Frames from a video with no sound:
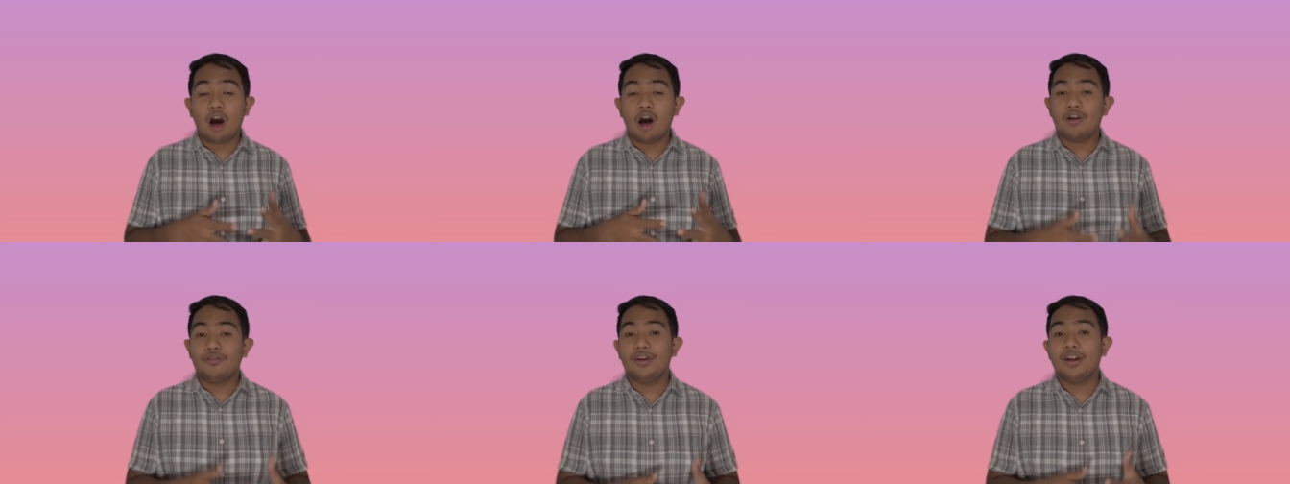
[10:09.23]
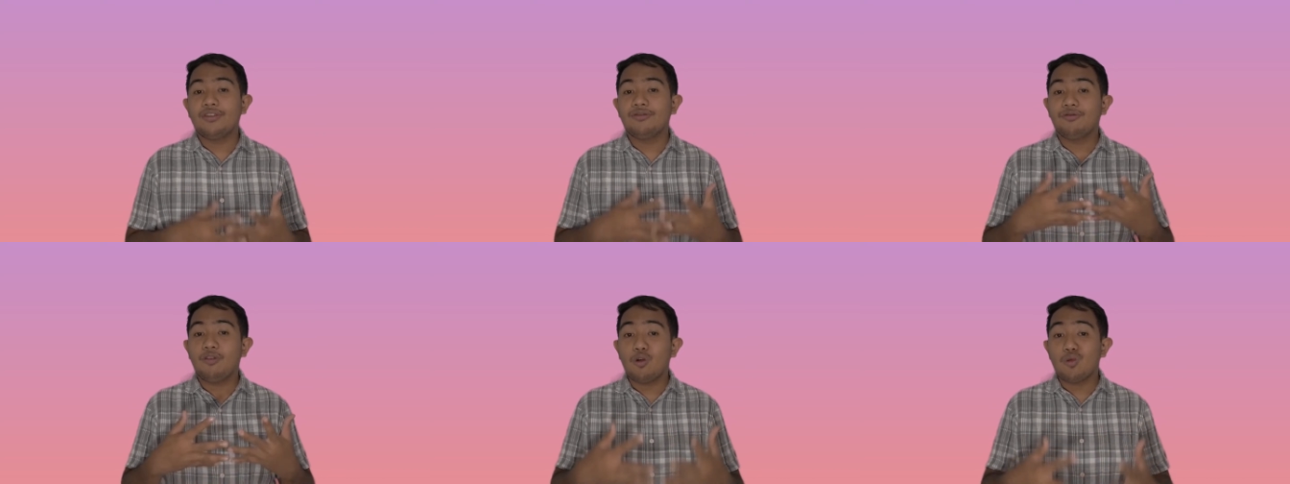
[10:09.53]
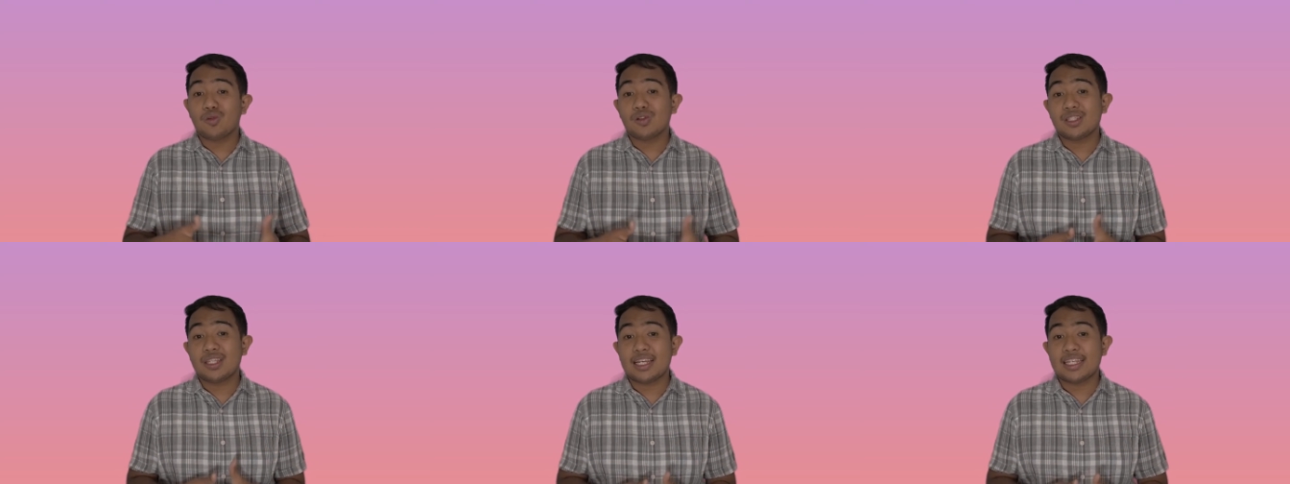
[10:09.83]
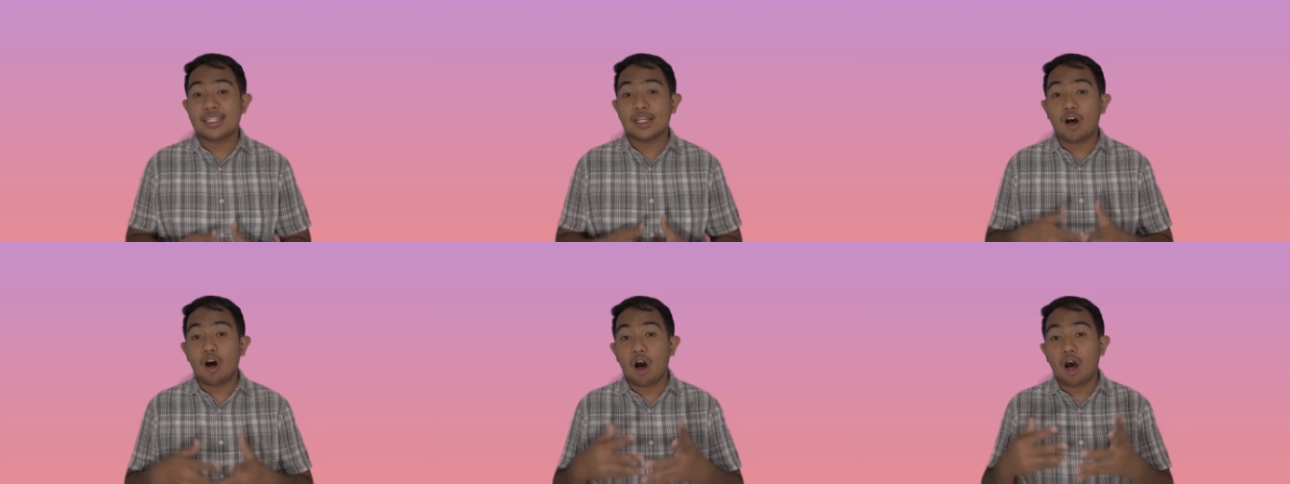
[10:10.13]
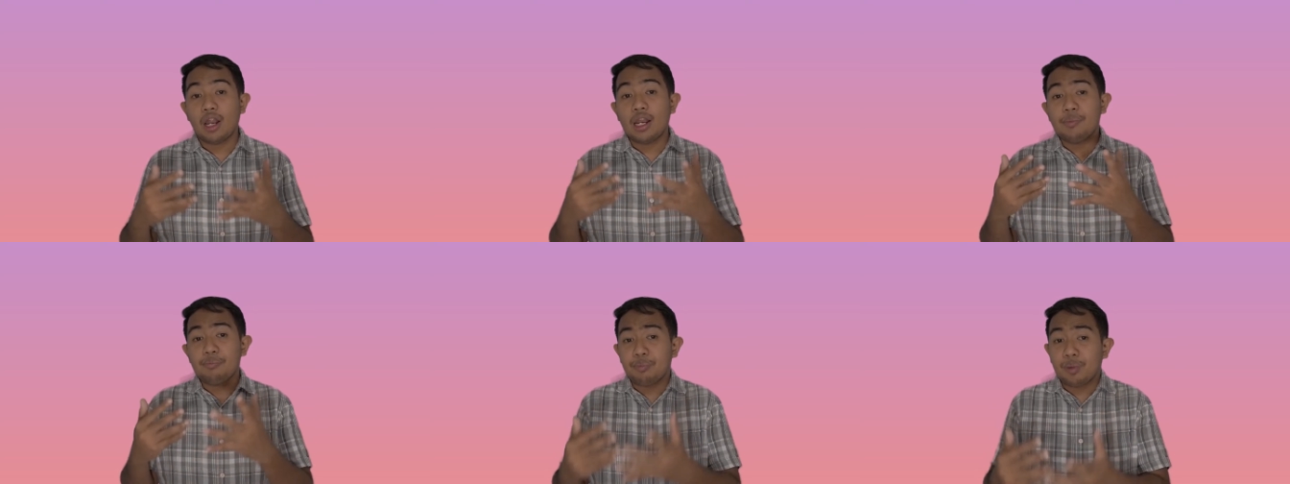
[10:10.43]
often focuses
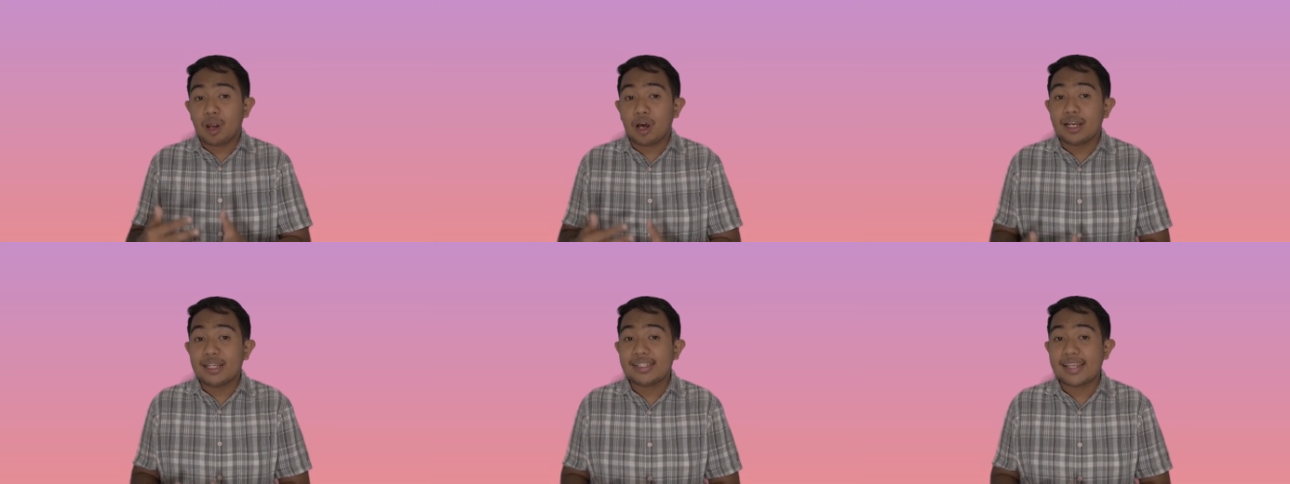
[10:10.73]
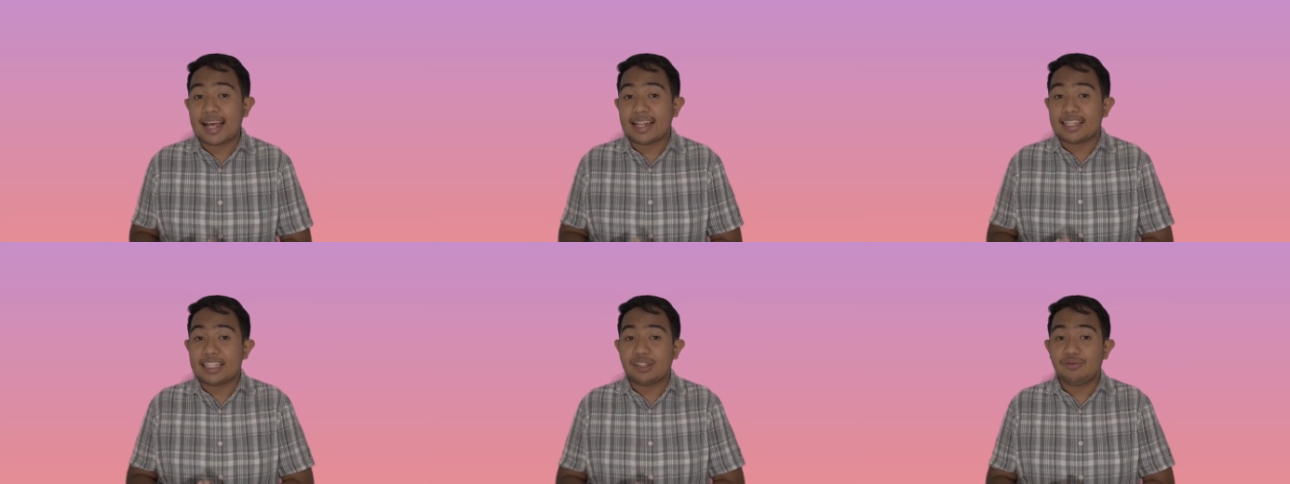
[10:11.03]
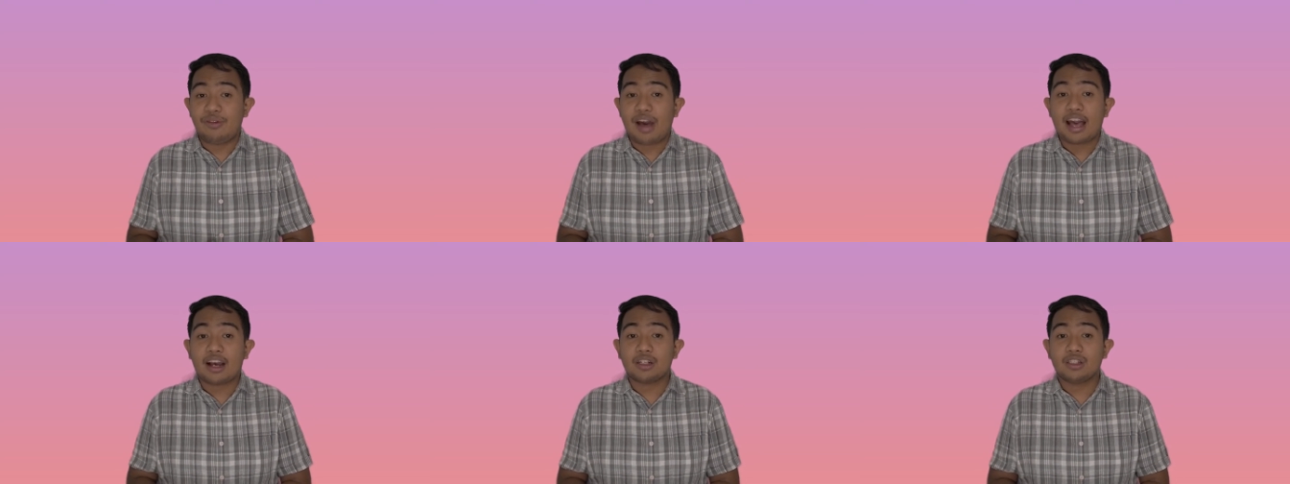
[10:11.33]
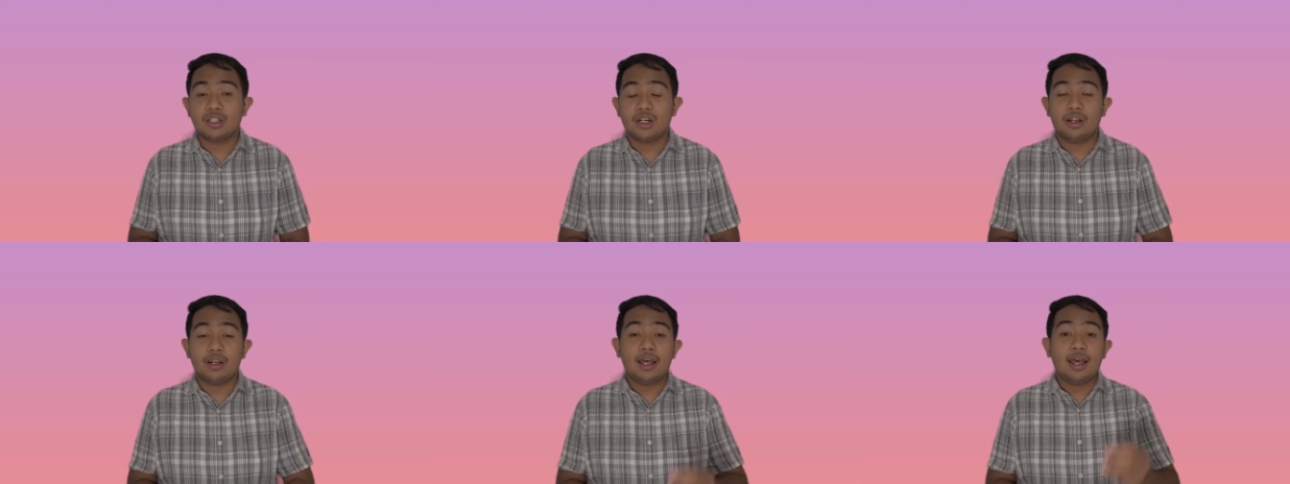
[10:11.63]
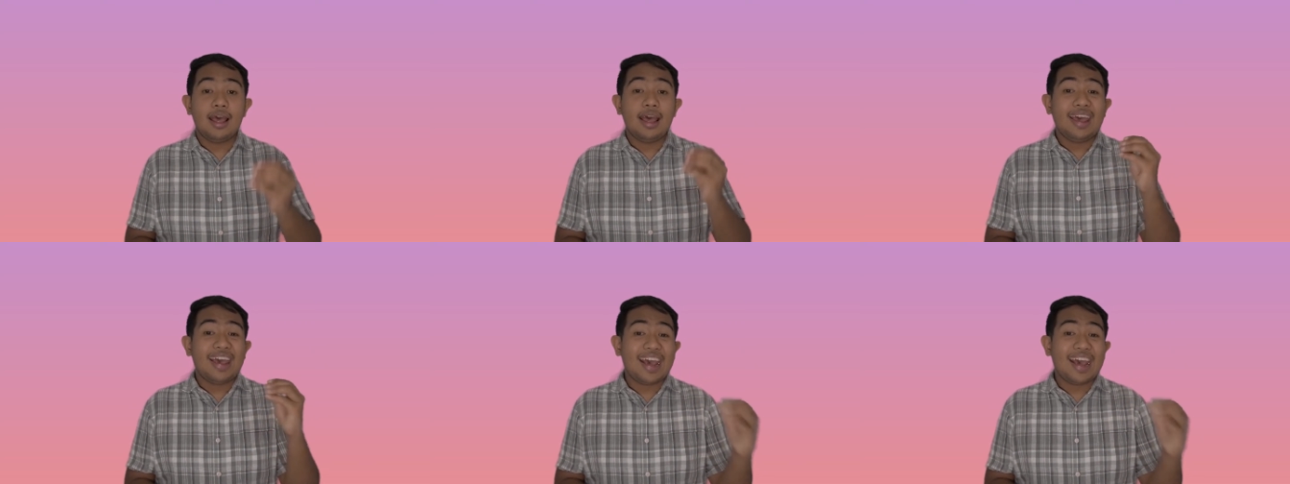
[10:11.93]
on employee satisfaction